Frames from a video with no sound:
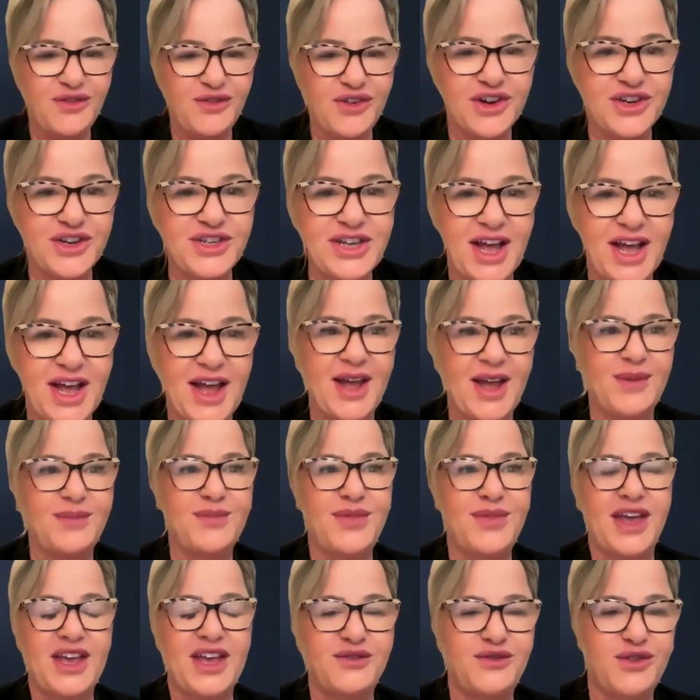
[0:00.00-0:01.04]
you for your time.
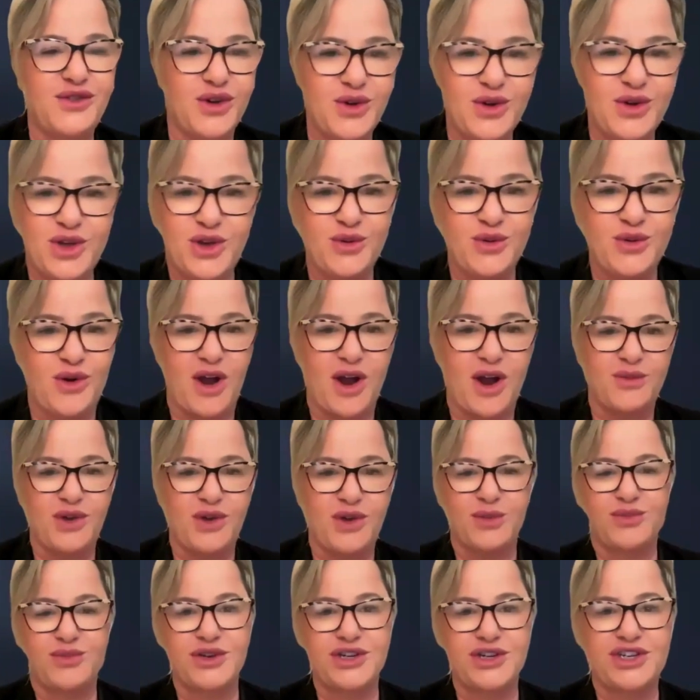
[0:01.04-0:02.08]
Thank you for who you are. We
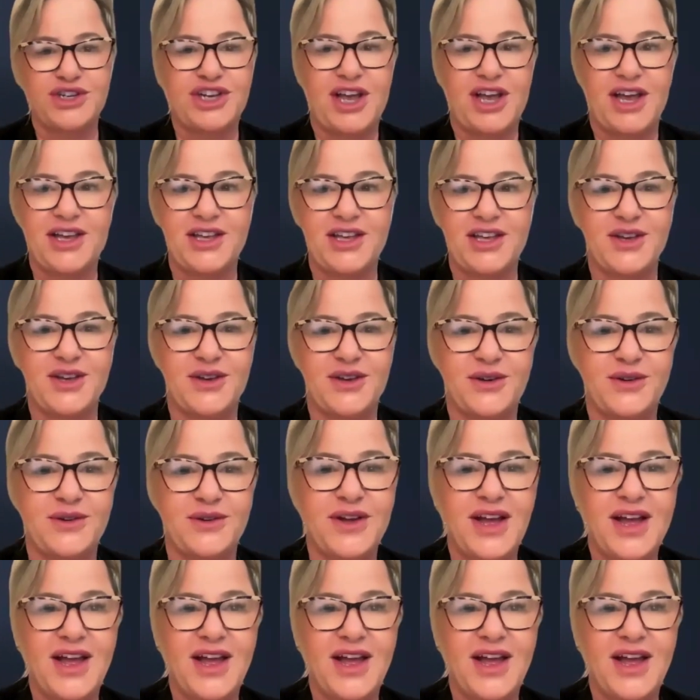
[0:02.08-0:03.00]
appreciate My pleasure. It.